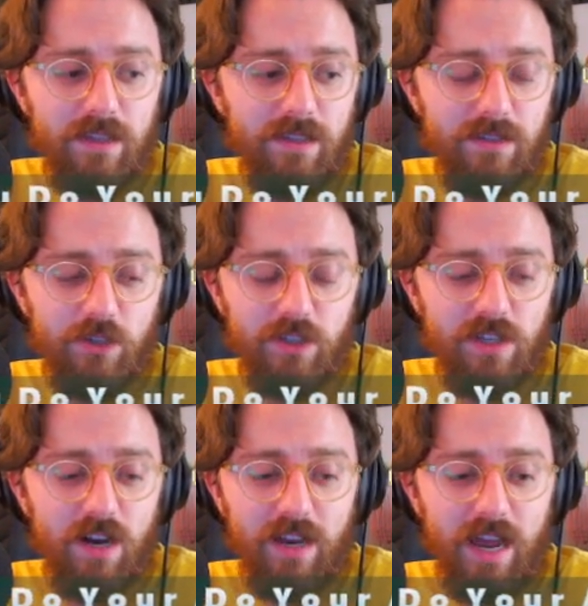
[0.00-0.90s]
Just
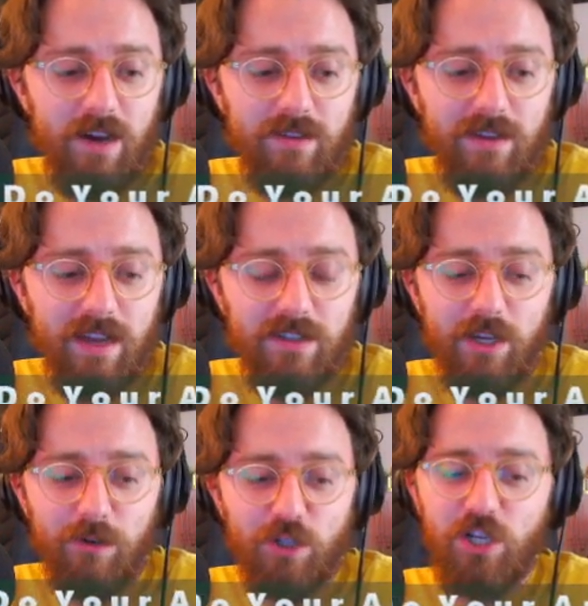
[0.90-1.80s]
hung out, had to
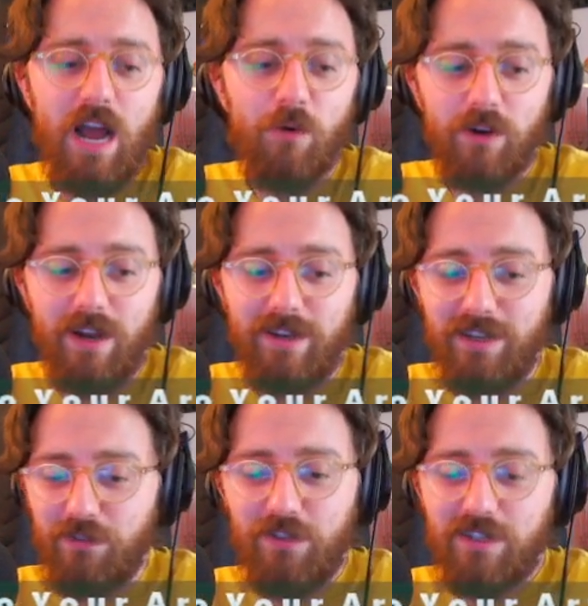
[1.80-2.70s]
go shower at
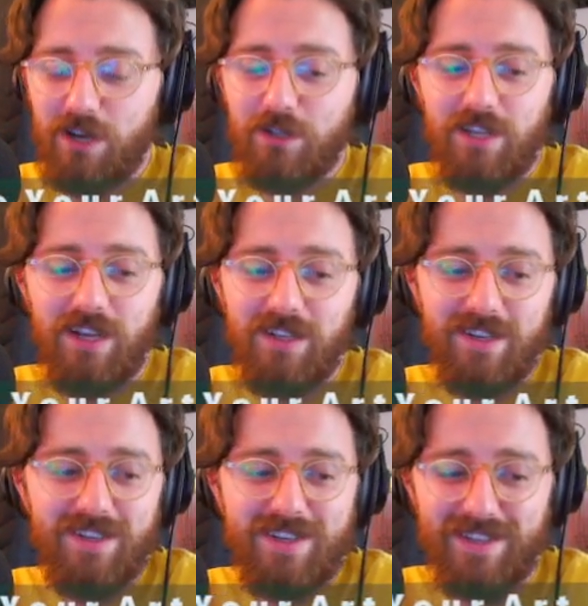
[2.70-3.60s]
Iffy's hotel
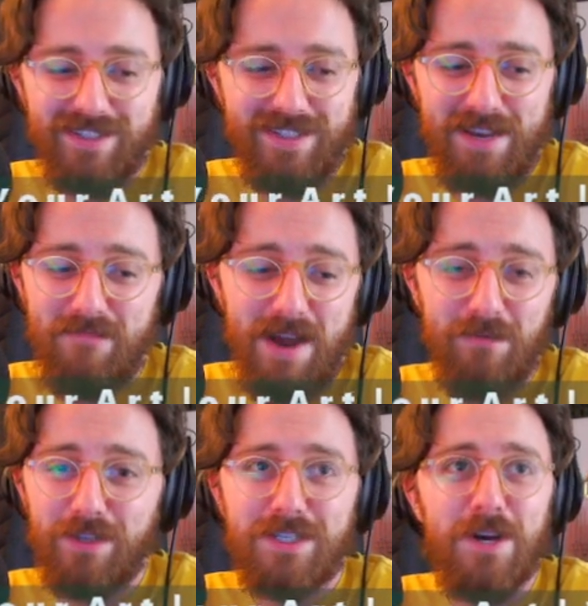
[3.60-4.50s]
because mine
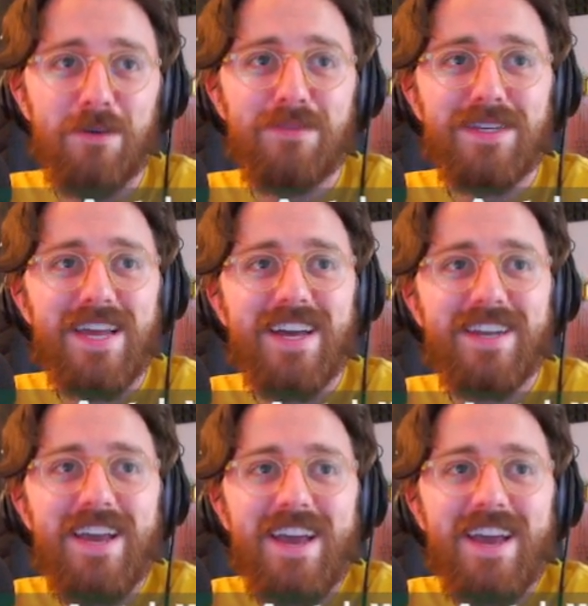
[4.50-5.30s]
wasn't open yet,